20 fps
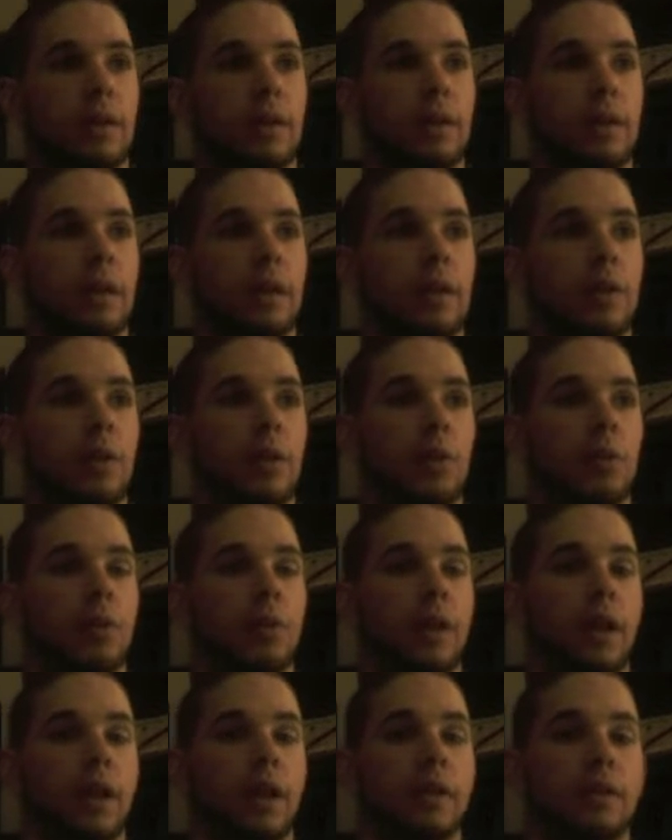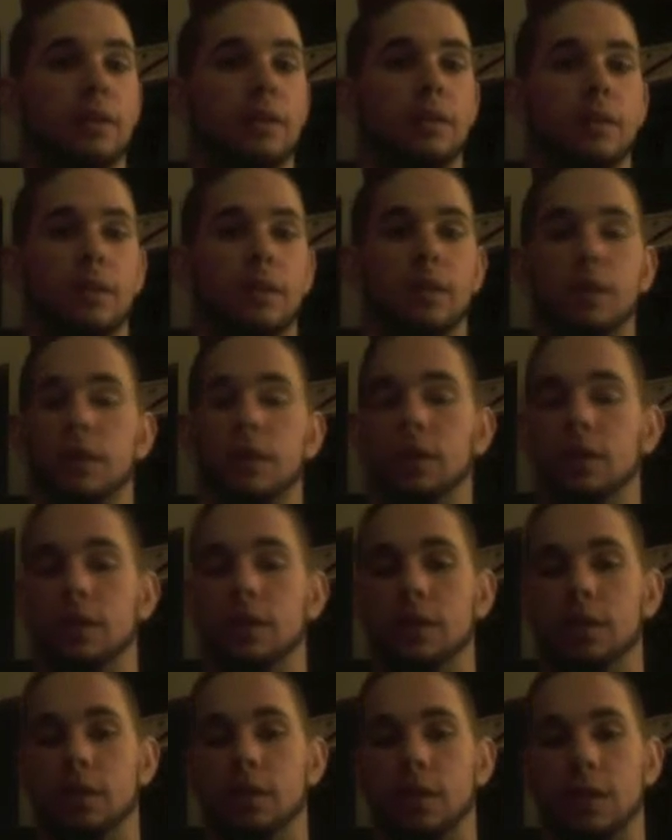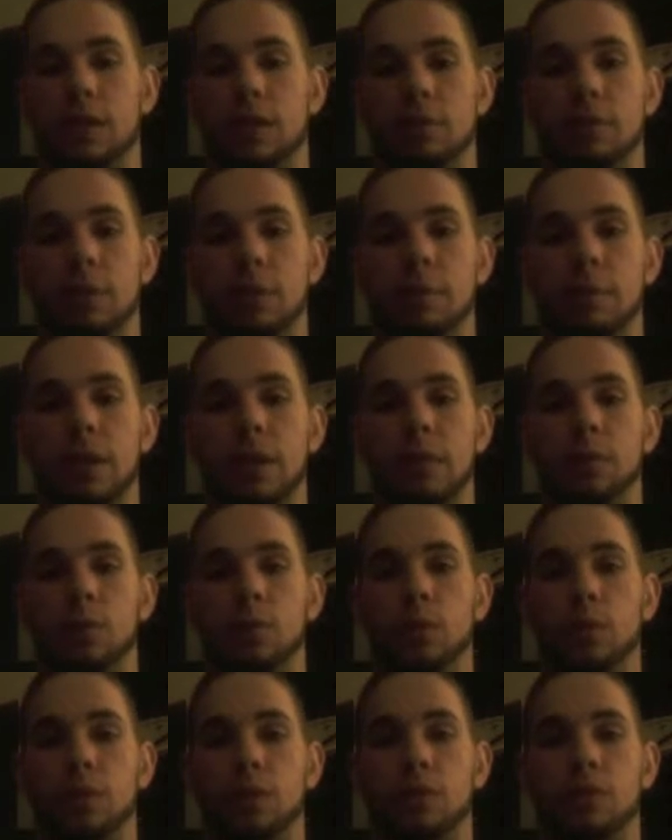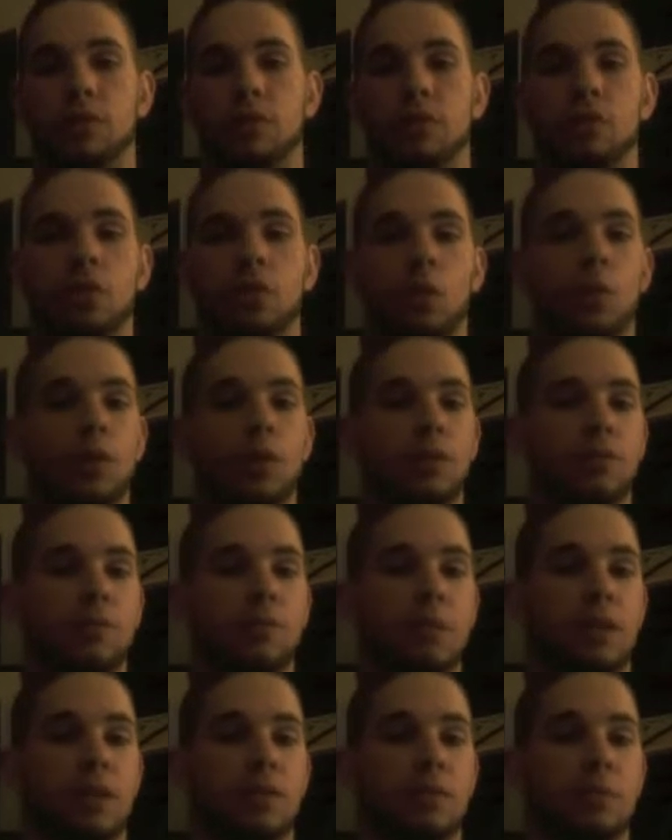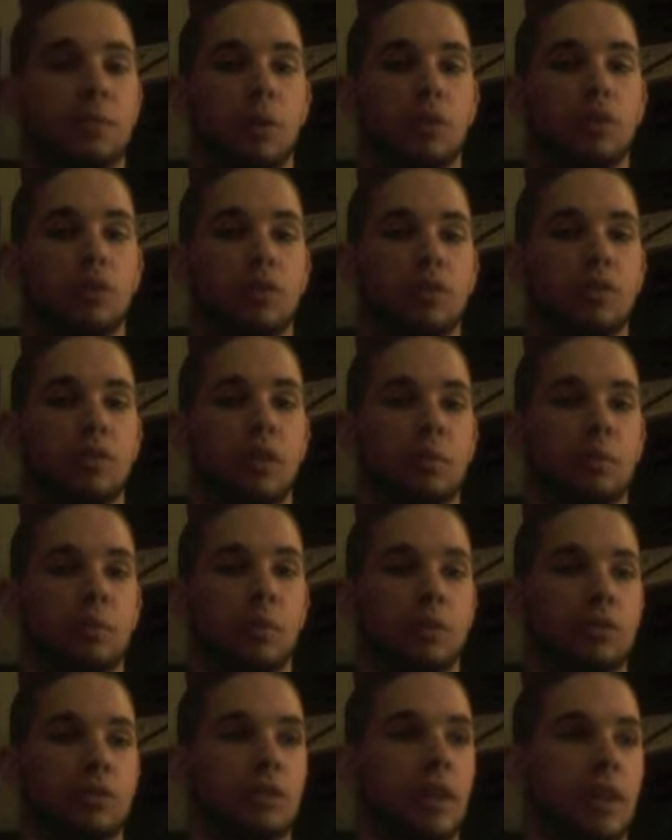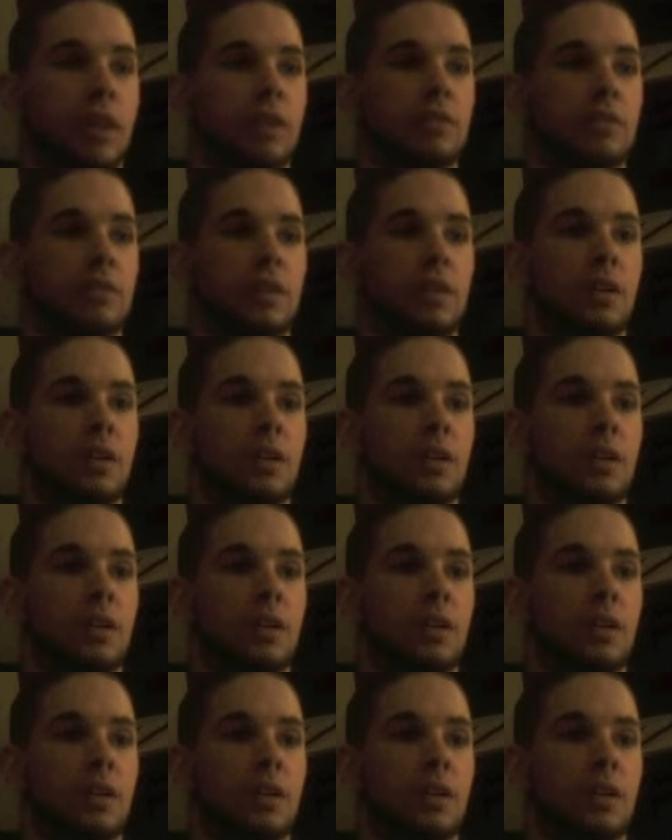And I know that it has been met with sort of mixed emotions on both sides.